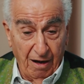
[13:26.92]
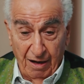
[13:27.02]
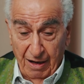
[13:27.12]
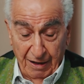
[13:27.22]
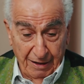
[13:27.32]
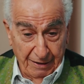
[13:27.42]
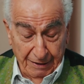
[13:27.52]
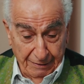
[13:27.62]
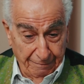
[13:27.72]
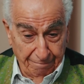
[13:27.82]

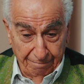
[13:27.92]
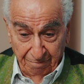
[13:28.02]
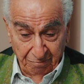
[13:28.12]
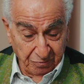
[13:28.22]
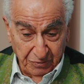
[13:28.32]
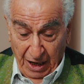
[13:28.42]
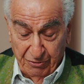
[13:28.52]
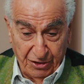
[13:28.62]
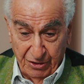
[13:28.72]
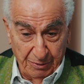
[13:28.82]
uh,
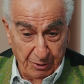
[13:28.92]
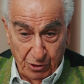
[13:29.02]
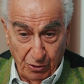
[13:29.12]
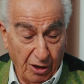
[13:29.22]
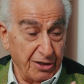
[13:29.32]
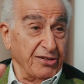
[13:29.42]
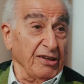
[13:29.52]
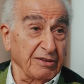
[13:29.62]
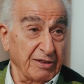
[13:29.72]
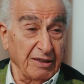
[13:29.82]
have turned them into heart
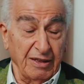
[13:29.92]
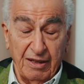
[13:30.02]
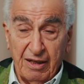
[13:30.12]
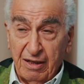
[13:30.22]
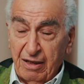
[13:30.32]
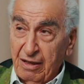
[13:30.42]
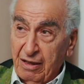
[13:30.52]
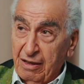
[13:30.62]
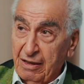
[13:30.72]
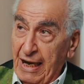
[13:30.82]
cells.
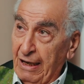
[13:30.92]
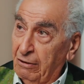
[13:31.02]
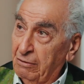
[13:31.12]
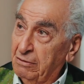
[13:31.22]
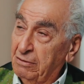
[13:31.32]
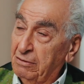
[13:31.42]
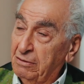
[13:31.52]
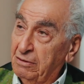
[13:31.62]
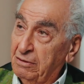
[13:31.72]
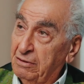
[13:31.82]
Now,
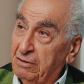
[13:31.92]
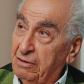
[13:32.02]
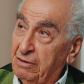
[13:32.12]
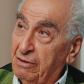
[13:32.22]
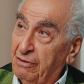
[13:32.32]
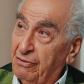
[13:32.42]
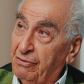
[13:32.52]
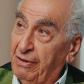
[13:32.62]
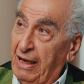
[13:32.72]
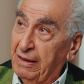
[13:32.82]

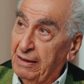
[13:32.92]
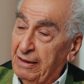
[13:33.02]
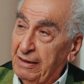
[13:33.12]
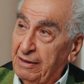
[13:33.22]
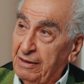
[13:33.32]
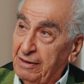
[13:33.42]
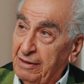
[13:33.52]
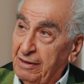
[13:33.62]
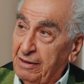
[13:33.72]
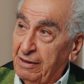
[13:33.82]
then,
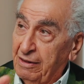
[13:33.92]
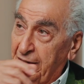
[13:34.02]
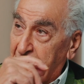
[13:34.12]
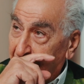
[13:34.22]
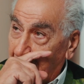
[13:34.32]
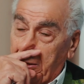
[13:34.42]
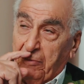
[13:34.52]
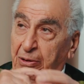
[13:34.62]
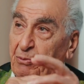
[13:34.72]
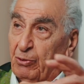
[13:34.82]
you
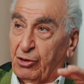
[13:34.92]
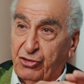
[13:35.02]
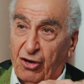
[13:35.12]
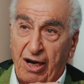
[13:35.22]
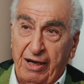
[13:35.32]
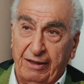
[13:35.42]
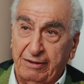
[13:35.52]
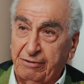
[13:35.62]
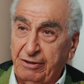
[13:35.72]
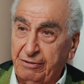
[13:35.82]
know, people were
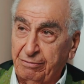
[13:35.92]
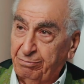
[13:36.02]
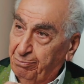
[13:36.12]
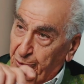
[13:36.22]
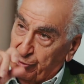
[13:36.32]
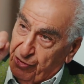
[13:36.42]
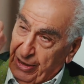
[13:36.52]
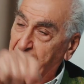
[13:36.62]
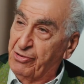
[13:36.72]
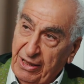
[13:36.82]
trying to put
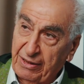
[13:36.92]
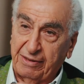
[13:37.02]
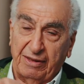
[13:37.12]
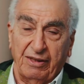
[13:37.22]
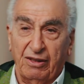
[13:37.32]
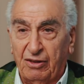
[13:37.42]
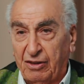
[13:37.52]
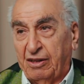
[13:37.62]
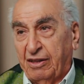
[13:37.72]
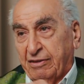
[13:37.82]
stem cells in the
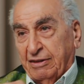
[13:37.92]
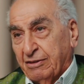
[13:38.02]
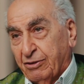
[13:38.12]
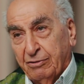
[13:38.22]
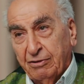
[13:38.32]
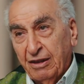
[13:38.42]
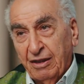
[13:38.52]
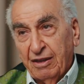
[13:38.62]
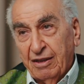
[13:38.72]
heart and to